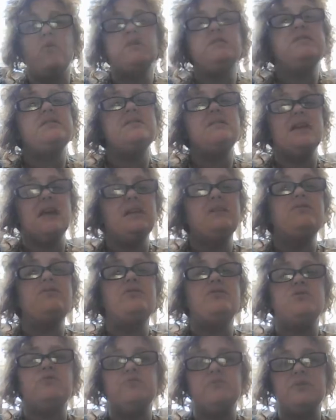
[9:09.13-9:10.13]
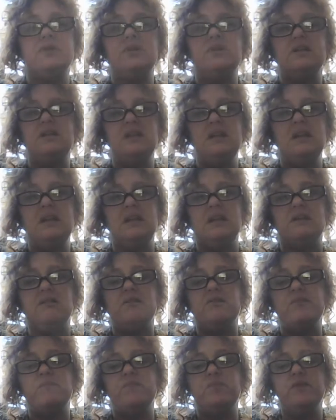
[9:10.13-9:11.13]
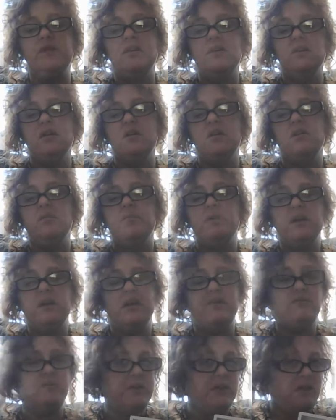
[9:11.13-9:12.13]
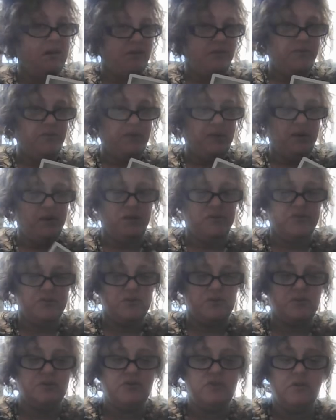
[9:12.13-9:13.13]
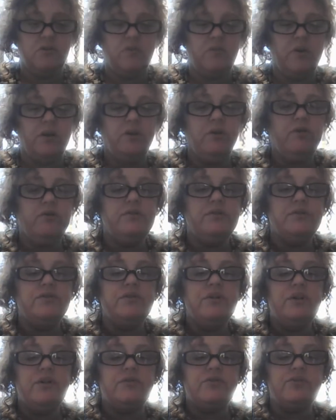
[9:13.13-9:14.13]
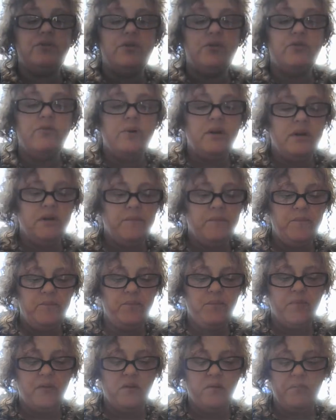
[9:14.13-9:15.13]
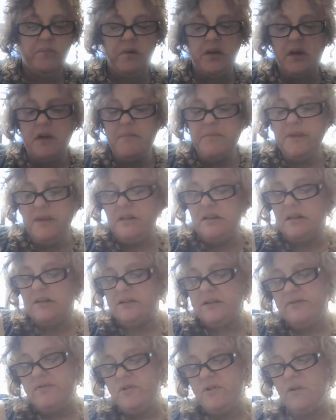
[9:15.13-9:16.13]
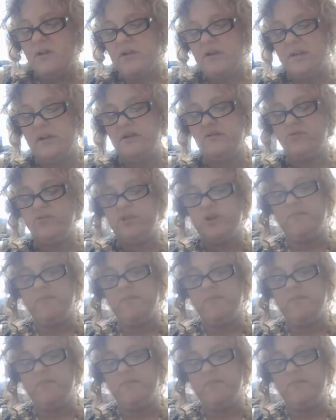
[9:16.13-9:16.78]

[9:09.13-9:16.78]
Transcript: does Cancer really need? But you have to be careful, Cancer, because you don't want to overindulge. You don't want to become like that devil card energy.